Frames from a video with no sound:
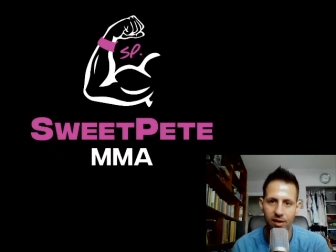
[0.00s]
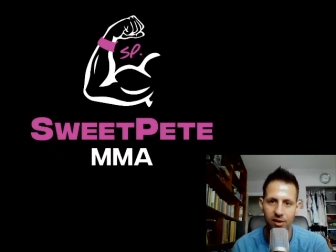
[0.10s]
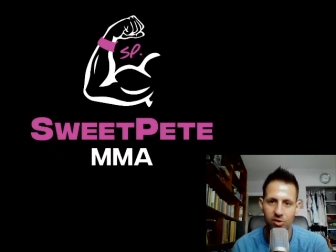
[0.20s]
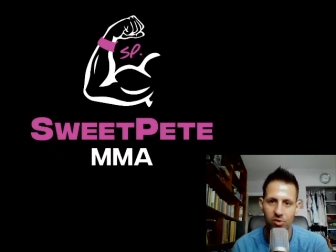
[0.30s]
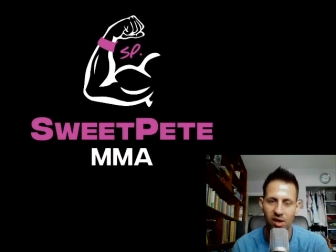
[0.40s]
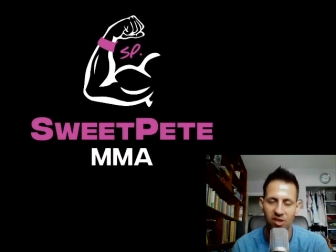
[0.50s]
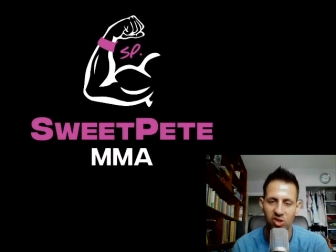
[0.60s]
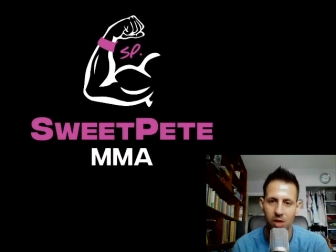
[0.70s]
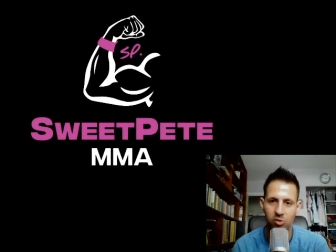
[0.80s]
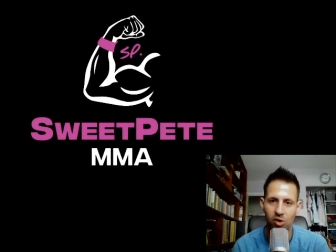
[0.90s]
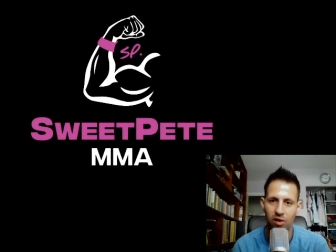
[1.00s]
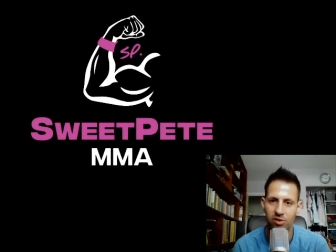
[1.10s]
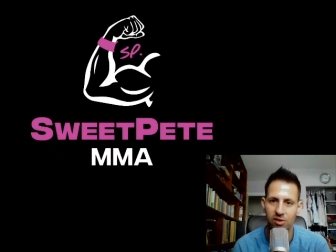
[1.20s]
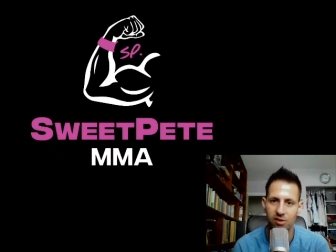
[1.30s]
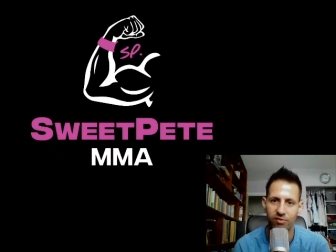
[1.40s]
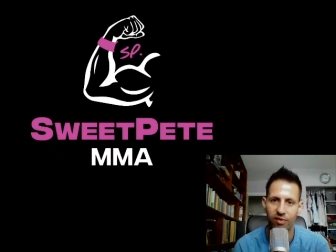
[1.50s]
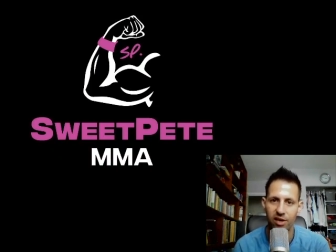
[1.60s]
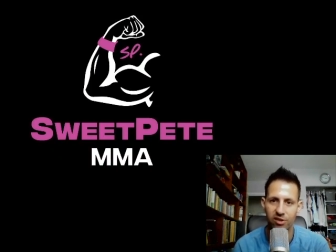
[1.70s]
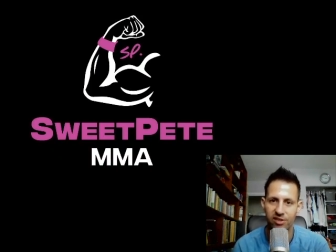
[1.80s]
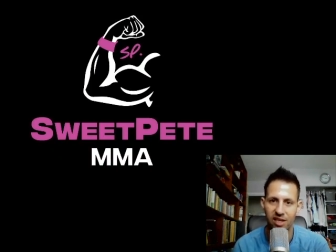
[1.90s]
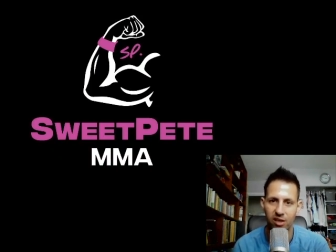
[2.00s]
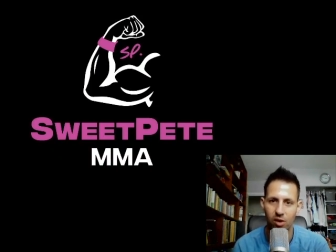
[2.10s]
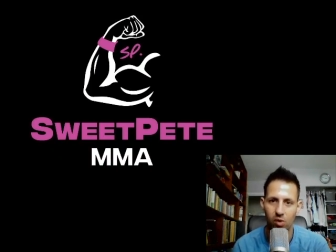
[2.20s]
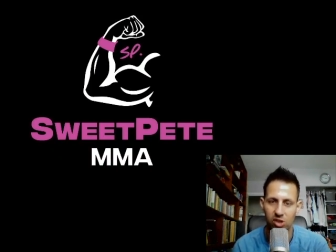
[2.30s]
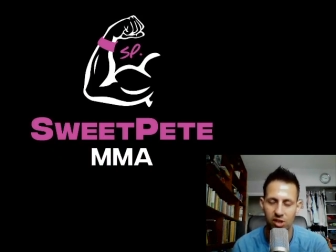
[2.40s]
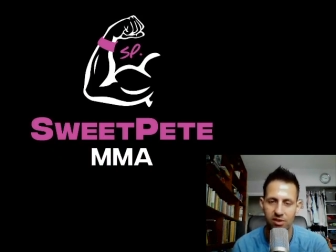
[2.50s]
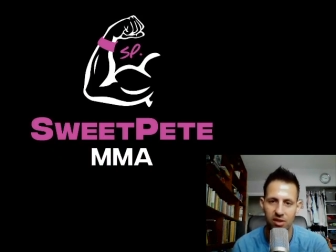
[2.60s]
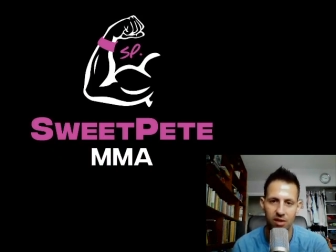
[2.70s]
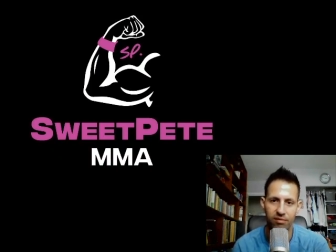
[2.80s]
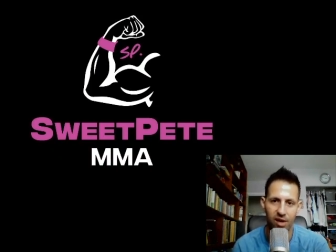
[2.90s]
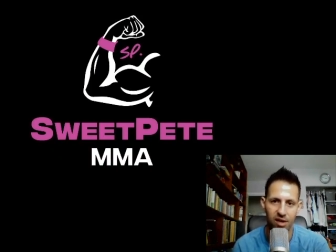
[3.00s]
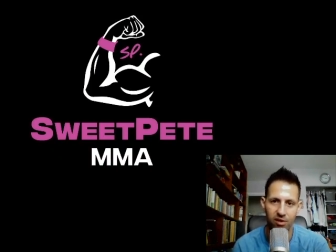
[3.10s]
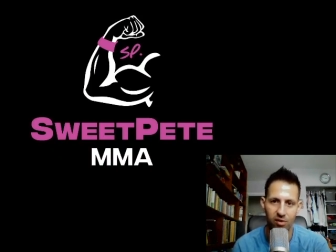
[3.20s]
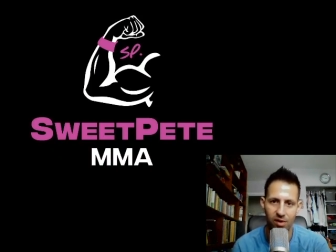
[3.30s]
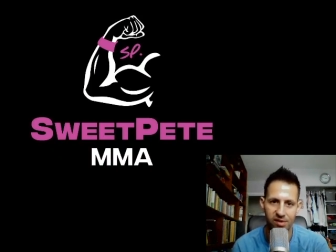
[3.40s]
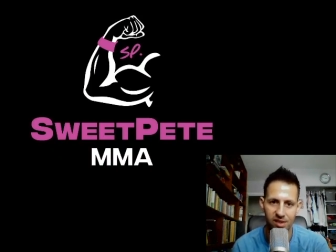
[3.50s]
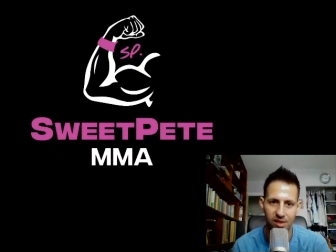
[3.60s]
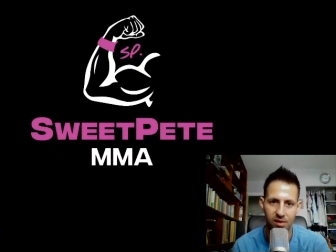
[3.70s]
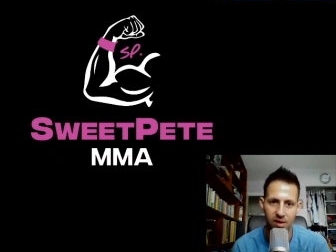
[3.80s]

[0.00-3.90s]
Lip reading: So none of James Krause's fighters that he coaches can fight in the UFC.